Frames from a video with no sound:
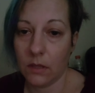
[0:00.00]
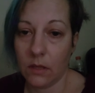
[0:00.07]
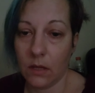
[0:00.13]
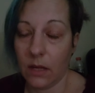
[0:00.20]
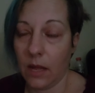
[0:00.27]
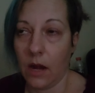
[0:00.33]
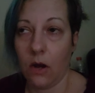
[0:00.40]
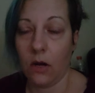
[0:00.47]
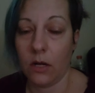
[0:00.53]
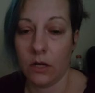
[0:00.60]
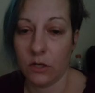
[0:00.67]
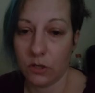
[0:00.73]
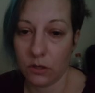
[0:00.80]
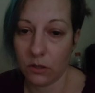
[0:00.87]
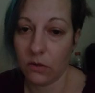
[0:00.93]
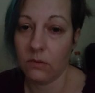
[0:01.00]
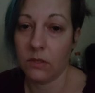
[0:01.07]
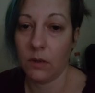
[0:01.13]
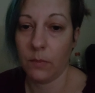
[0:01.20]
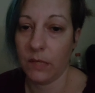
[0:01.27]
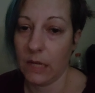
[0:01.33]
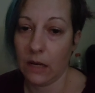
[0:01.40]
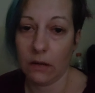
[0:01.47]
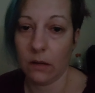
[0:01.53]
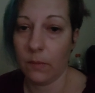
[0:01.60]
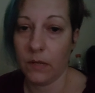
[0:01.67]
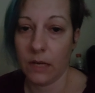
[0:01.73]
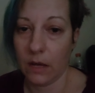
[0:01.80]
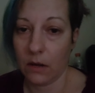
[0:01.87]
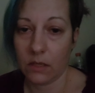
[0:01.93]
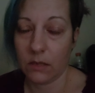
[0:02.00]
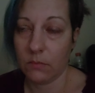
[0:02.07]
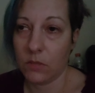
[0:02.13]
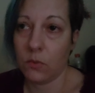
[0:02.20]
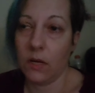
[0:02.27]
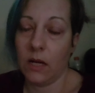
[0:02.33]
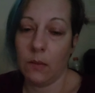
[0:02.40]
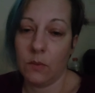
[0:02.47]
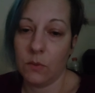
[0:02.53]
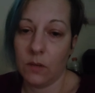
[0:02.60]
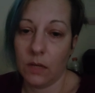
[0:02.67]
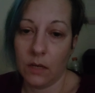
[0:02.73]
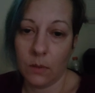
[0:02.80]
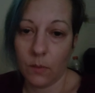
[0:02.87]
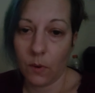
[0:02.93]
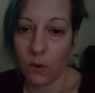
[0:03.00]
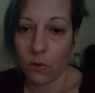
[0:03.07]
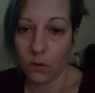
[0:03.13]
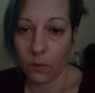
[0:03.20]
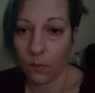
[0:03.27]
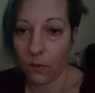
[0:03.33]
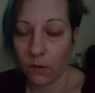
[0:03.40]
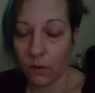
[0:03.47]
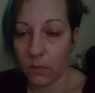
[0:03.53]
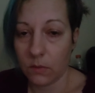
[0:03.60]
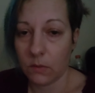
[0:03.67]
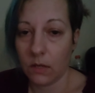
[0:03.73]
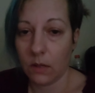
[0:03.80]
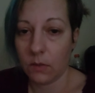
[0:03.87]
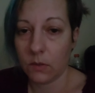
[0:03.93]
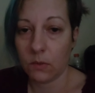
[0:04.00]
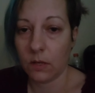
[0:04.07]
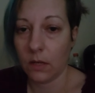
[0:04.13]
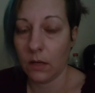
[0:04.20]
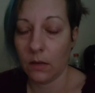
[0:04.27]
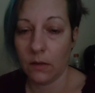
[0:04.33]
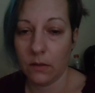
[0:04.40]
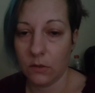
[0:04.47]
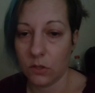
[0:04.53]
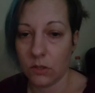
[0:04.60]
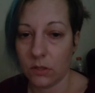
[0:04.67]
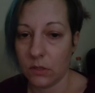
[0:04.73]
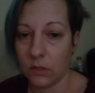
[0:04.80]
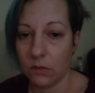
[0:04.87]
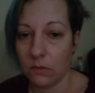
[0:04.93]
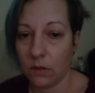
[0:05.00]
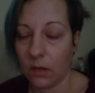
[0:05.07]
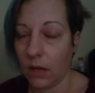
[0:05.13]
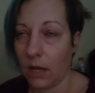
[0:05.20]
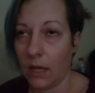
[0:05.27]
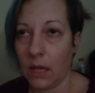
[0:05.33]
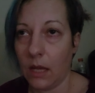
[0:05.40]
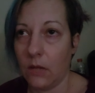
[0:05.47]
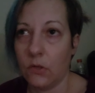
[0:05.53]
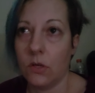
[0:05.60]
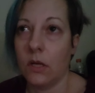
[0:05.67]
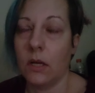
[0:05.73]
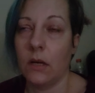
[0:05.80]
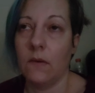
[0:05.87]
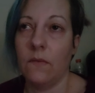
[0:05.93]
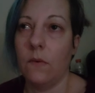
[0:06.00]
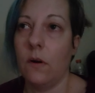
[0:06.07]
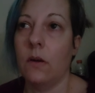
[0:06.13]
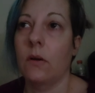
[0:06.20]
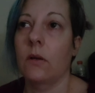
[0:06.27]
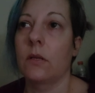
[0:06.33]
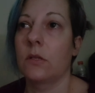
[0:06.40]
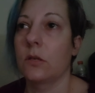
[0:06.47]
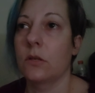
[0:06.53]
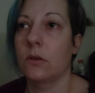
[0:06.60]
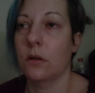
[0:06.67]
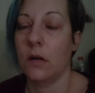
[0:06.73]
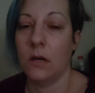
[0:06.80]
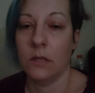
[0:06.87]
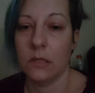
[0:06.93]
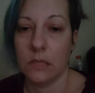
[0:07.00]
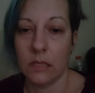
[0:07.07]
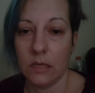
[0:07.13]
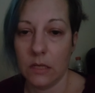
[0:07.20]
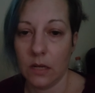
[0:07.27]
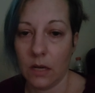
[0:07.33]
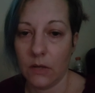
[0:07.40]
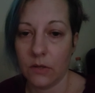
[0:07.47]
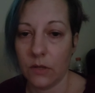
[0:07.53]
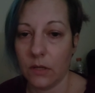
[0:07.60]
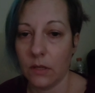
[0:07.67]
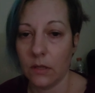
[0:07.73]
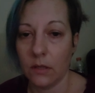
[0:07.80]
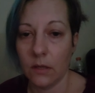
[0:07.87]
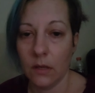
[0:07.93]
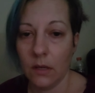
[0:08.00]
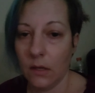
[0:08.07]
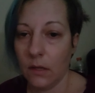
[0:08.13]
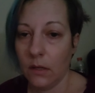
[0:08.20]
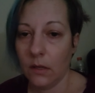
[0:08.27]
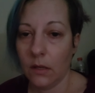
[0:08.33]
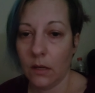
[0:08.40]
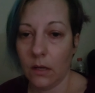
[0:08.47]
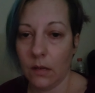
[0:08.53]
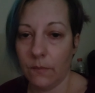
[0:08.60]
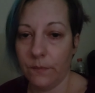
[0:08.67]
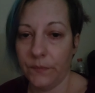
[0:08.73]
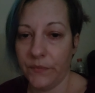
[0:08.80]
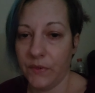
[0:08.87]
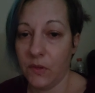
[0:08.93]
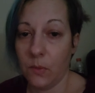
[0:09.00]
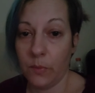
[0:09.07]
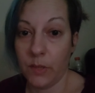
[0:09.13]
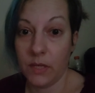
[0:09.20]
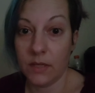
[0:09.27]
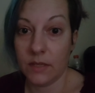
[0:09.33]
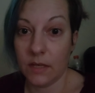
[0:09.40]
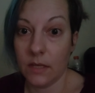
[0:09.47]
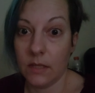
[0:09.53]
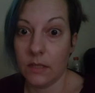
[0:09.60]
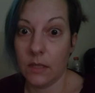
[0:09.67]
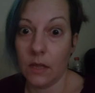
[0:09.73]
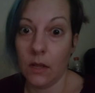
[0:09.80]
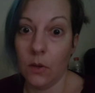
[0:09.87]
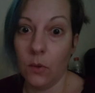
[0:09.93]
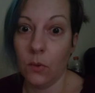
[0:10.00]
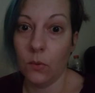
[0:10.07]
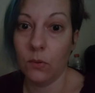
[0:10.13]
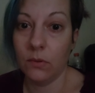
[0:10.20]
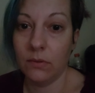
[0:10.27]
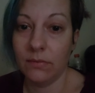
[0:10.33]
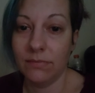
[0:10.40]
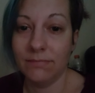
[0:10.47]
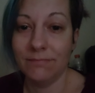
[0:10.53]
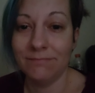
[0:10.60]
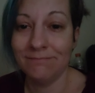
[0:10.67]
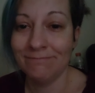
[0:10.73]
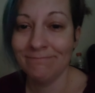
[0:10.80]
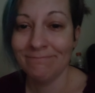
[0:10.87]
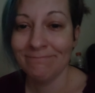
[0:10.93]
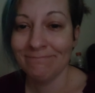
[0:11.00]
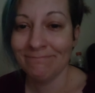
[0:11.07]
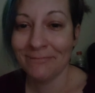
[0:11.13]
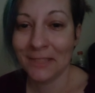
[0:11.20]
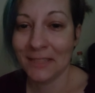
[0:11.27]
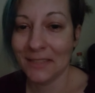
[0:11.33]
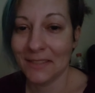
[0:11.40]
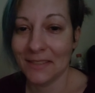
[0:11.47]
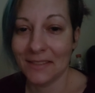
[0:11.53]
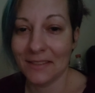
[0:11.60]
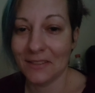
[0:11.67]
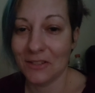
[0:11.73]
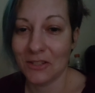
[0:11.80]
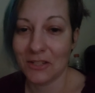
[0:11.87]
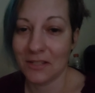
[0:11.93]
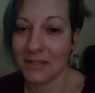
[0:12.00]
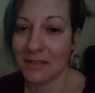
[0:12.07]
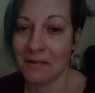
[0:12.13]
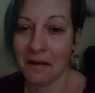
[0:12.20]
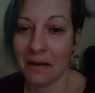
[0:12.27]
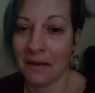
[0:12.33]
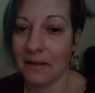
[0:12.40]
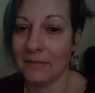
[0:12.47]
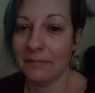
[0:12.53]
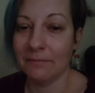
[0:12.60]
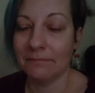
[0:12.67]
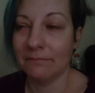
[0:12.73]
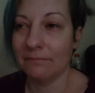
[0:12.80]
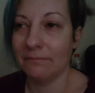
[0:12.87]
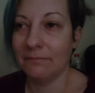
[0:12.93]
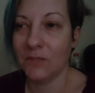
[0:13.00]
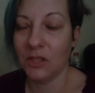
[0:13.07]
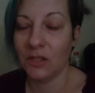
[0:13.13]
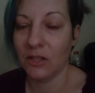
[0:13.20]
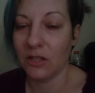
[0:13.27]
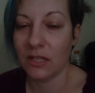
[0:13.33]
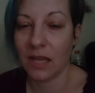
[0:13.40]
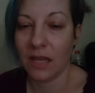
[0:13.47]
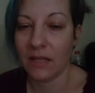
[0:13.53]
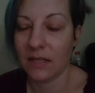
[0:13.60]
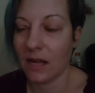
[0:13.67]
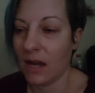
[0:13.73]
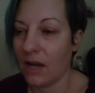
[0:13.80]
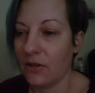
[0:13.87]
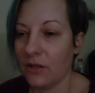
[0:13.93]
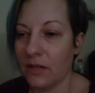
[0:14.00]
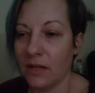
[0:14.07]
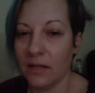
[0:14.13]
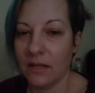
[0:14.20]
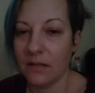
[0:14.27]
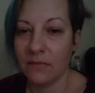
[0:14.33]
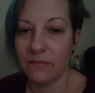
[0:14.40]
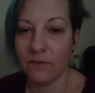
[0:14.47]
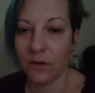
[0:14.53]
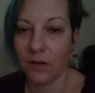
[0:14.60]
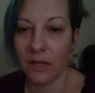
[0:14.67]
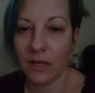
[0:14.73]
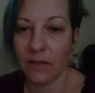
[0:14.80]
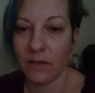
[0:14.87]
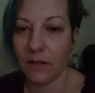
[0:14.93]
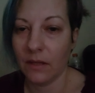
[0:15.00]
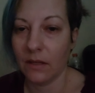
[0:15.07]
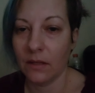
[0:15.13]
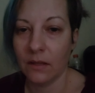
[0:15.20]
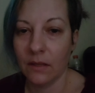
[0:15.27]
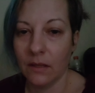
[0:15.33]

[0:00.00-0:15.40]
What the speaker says: the air conditioner goes up and down, because I'm sweating, I'm cold, I'm cold, I'm sweating, and just I can't drink enough water. It's just, you're constantly dehydrated. Your pee stays yellow because it's just not, you just can't stay hydrated for anything.